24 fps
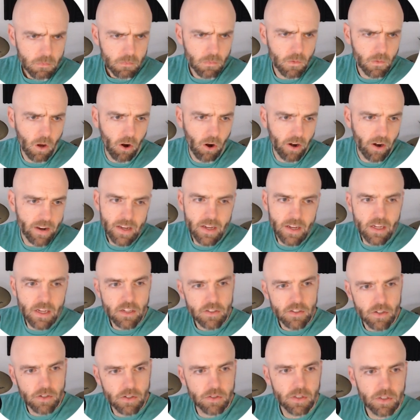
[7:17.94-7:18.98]
All right.
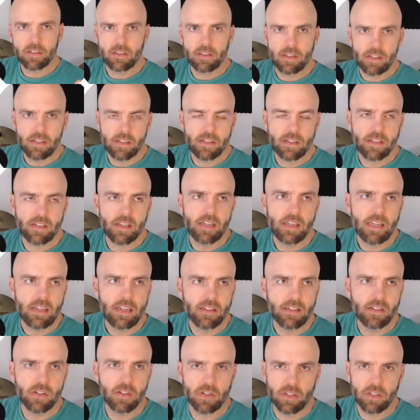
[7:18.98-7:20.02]
So this is an
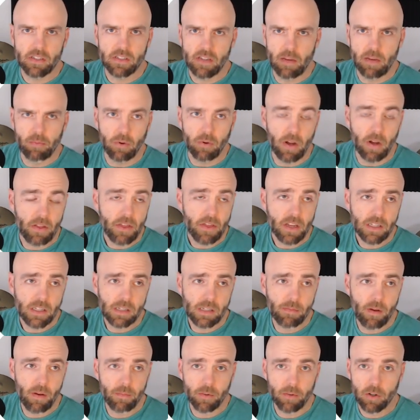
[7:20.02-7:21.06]
easier example. I think
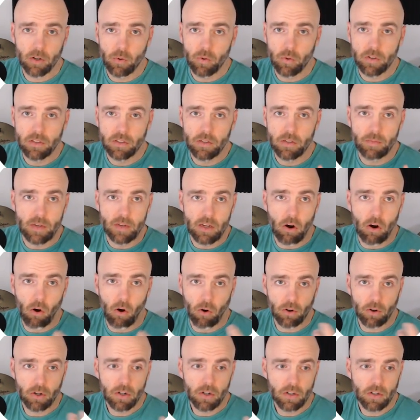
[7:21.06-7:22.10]
some of them are going to be
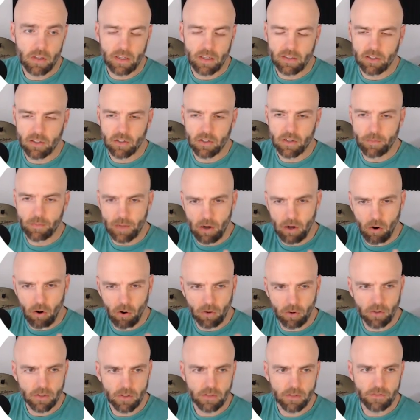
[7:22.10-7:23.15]
harder. Like, they're going to be
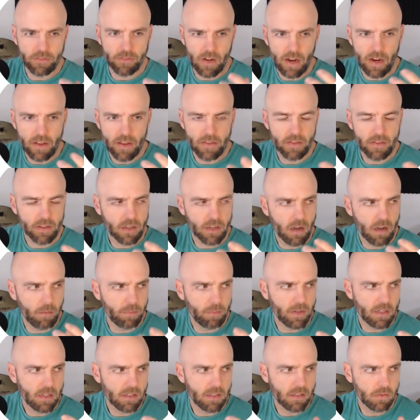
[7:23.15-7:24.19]
harder to find the
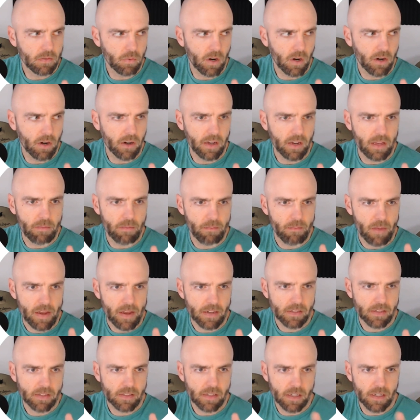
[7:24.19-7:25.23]
companies where it
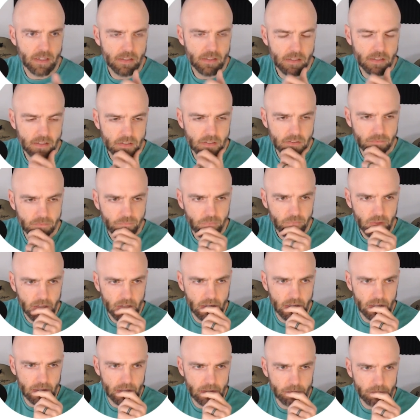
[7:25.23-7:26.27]
makes sense.
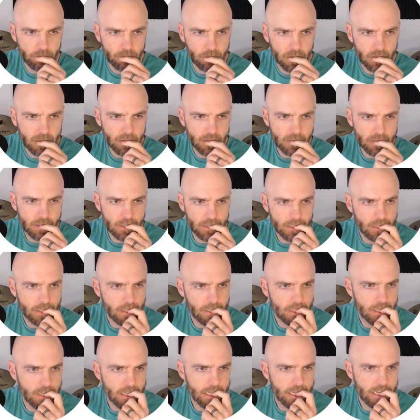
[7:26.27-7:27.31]
But let's
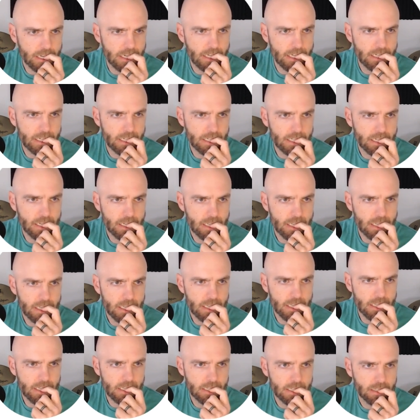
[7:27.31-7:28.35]
look at
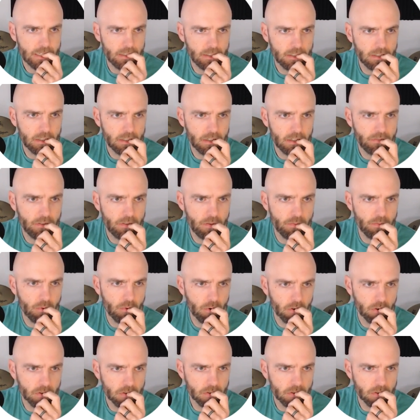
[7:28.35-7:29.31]
a few more.